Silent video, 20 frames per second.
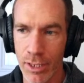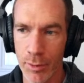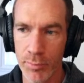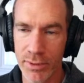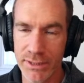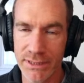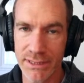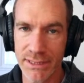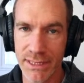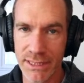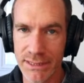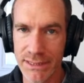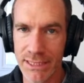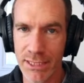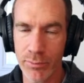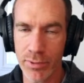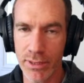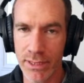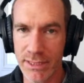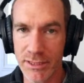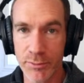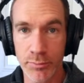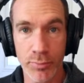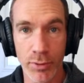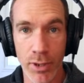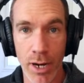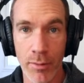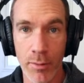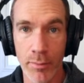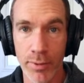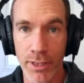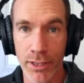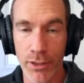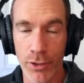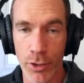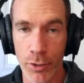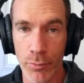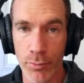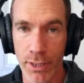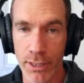but 6 dB is probably a
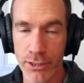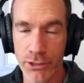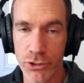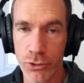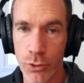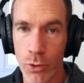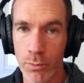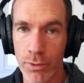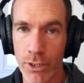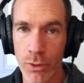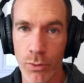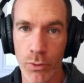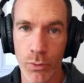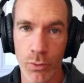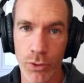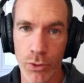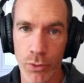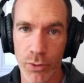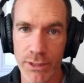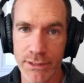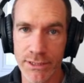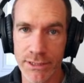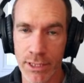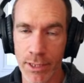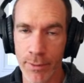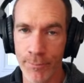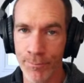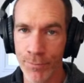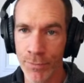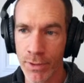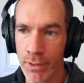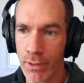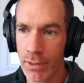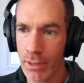little much. Normally when we're doing some